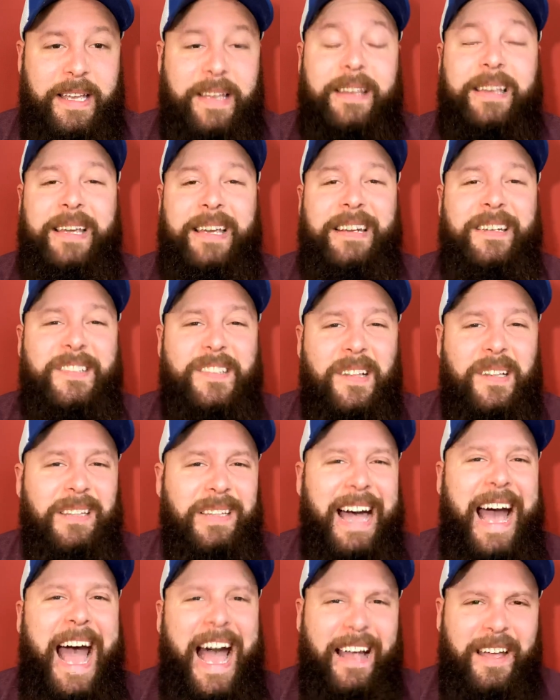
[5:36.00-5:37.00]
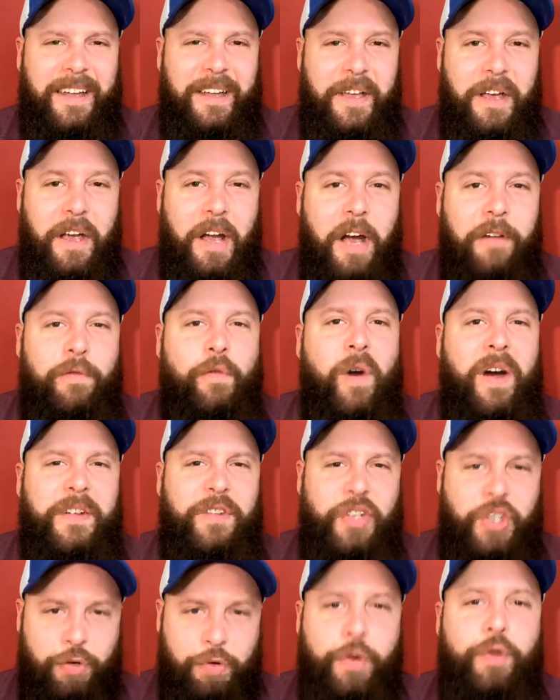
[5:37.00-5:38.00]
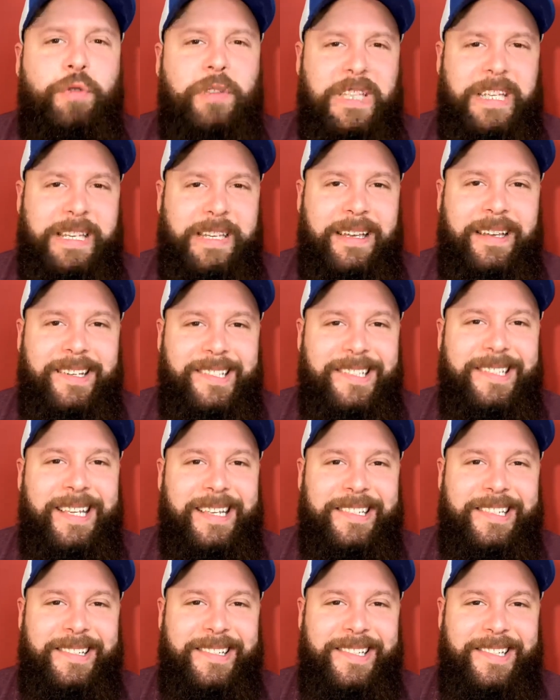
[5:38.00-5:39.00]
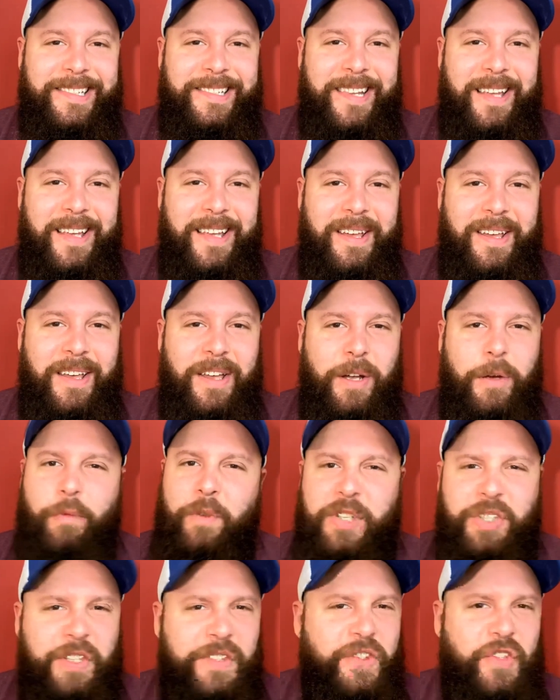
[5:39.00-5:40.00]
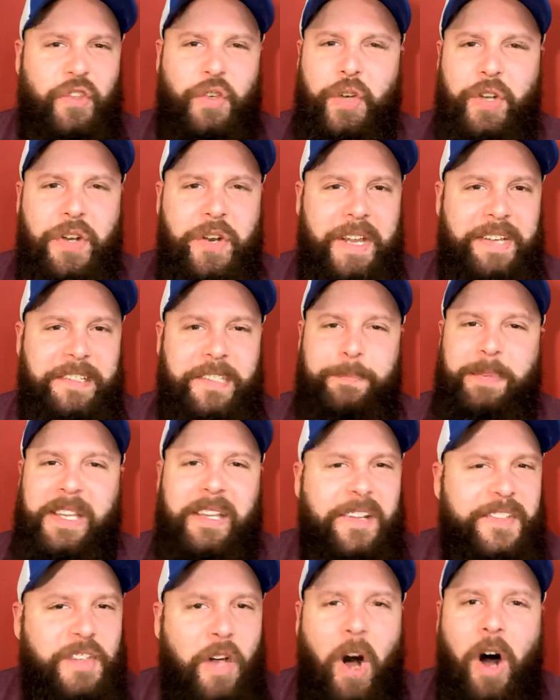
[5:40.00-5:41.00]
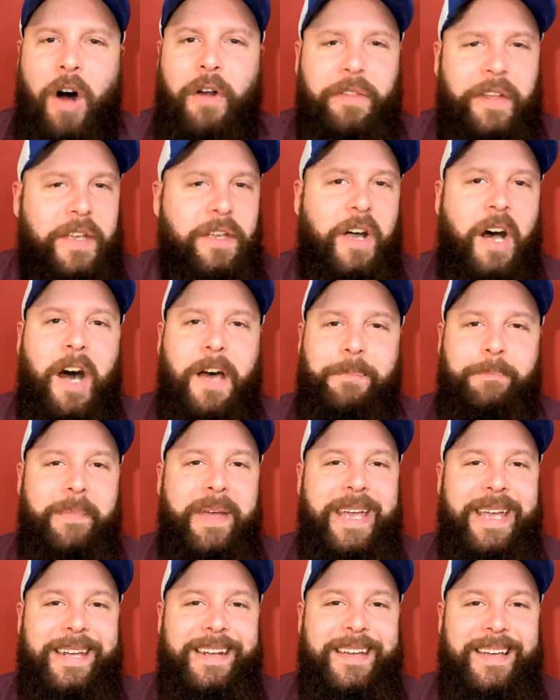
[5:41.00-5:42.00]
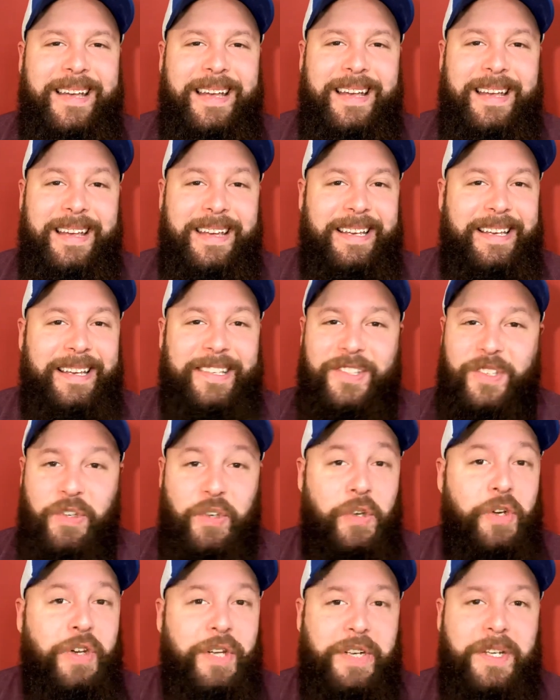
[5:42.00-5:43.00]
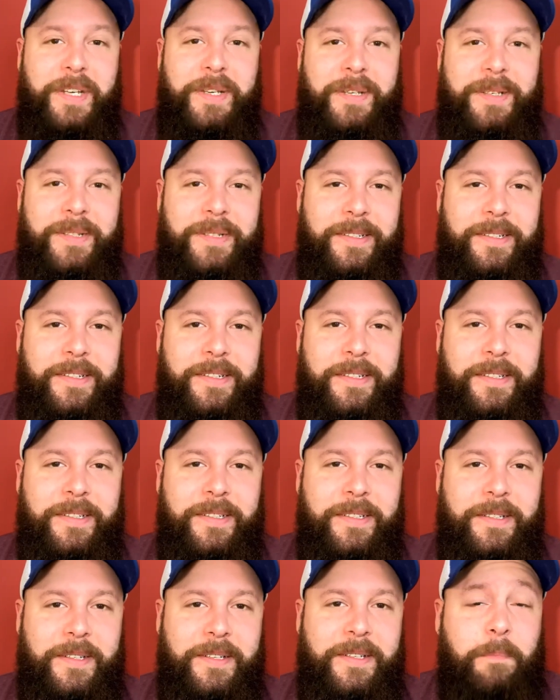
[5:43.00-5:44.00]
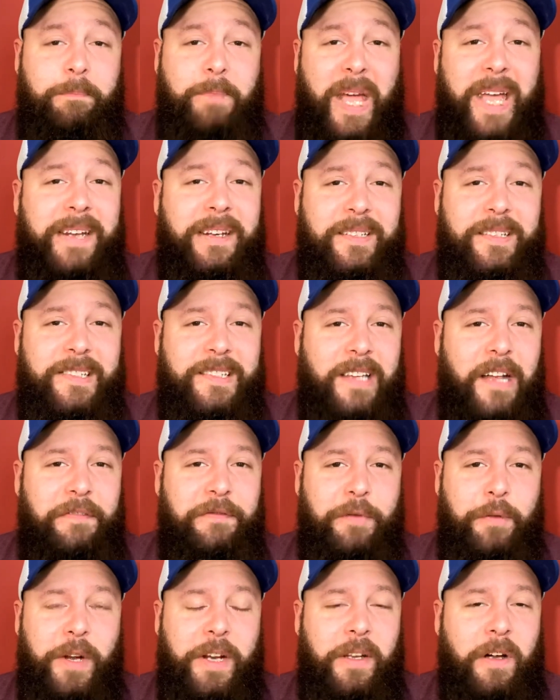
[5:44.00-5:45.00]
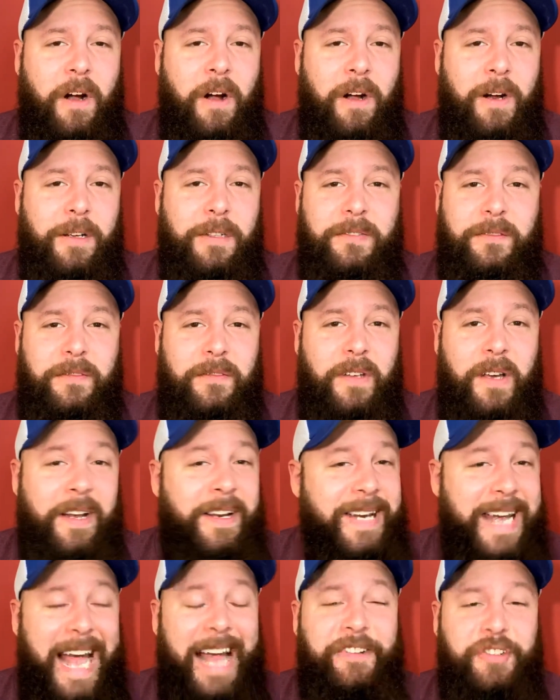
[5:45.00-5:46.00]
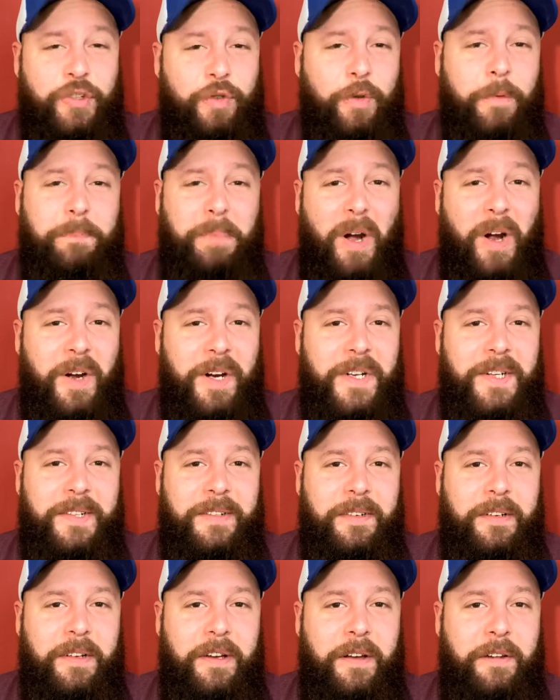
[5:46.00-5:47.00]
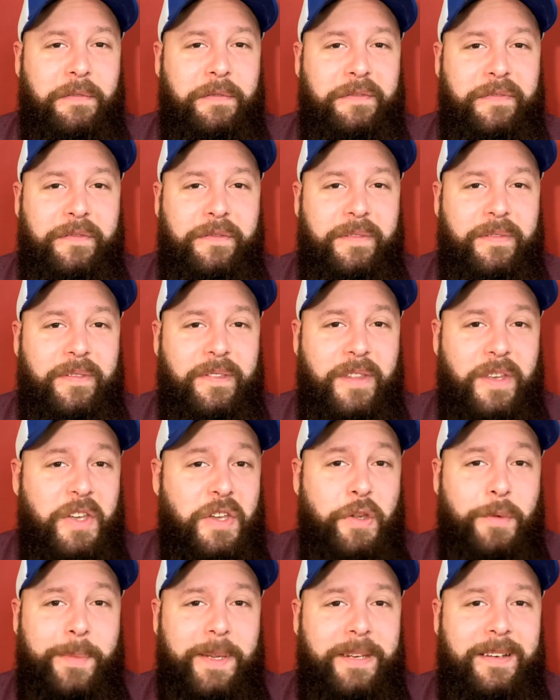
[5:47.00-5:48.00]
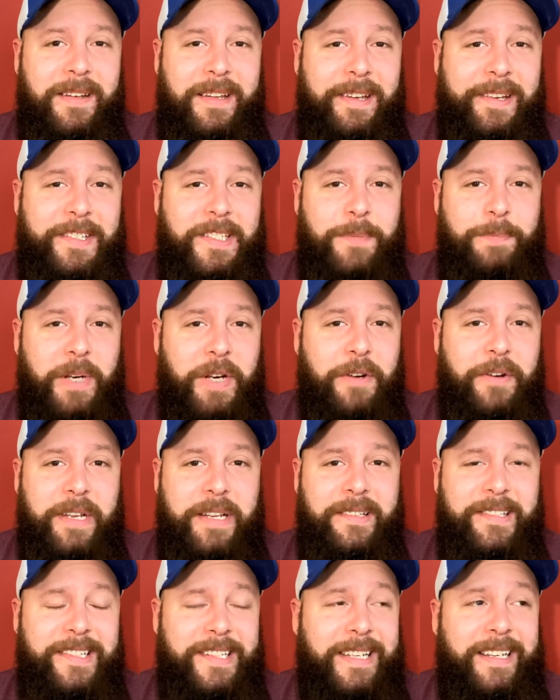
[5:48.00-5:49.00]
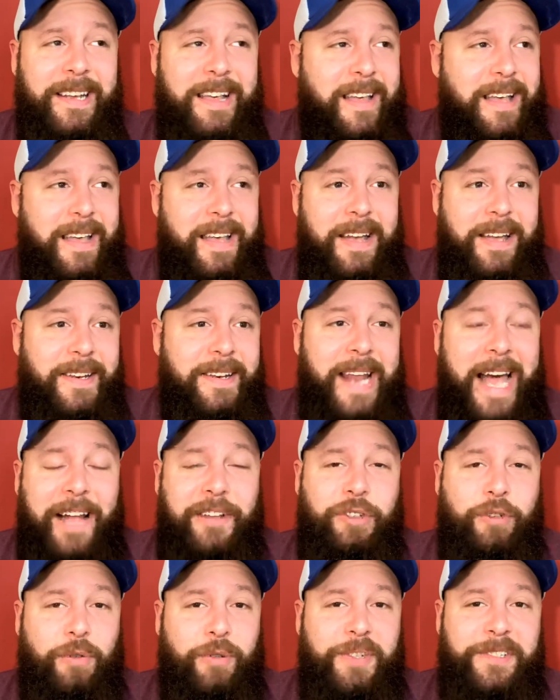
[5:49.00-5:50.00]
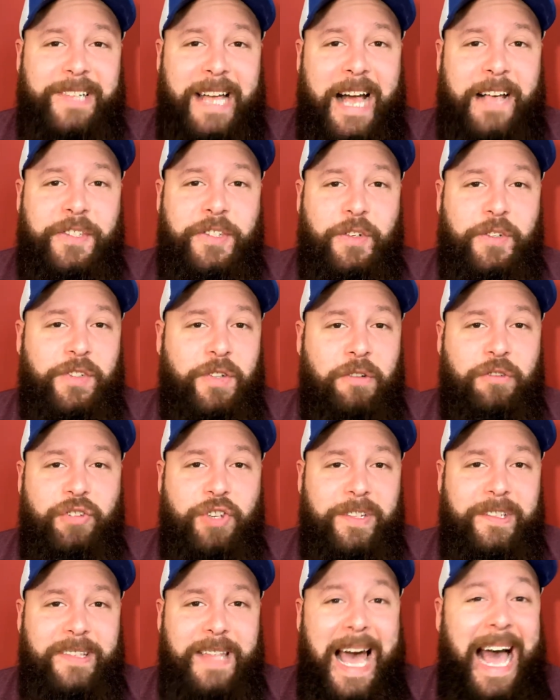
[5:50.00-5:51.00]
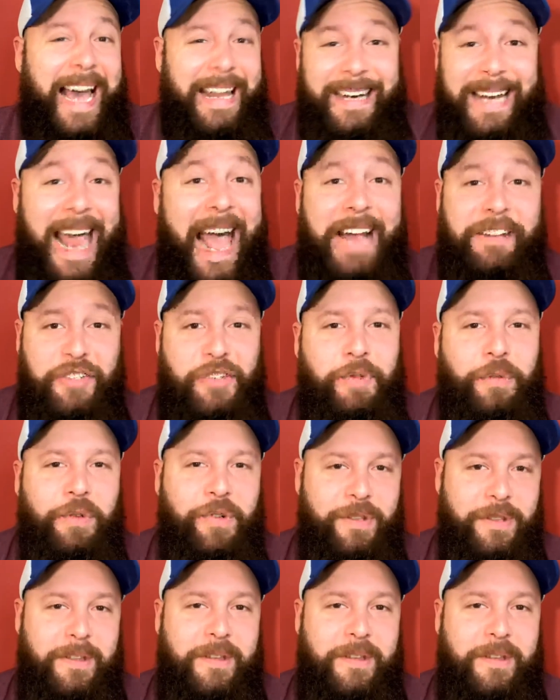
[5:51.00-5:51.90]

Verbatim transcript: it is a lack of what truly exists, which is goodness, because all that God made is good. Pain and suffering are a natural part of the human experience, and natural disasters are just that natural